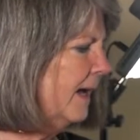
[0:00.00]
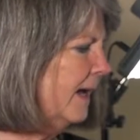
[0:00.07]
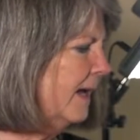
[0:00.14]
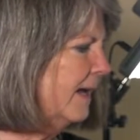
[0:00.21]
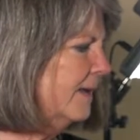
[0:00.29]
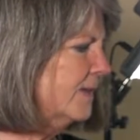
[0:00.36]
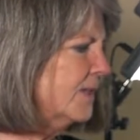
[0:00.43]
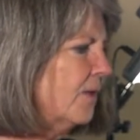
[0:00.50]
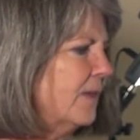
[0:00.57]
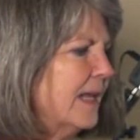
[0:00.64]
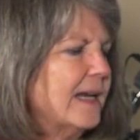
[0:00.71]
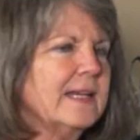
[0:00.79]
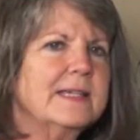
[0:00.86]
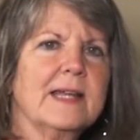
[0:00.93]
so
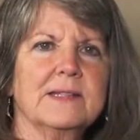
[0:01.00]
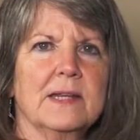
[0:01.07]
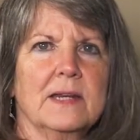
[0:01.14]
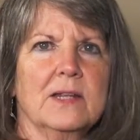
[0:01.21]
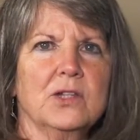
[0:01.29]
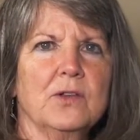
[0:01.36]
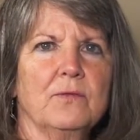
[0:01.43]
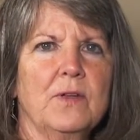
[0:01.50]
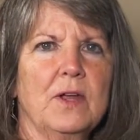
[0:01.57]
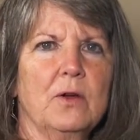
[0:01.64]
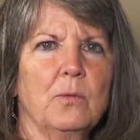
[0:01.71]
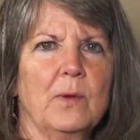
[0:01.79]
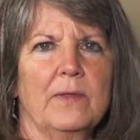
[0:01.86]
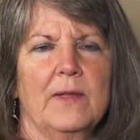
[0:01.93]
that it doesn't
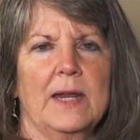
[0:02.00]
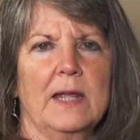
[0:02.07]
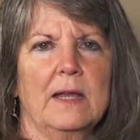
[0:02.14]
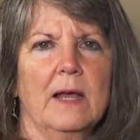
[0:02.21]
interfere with any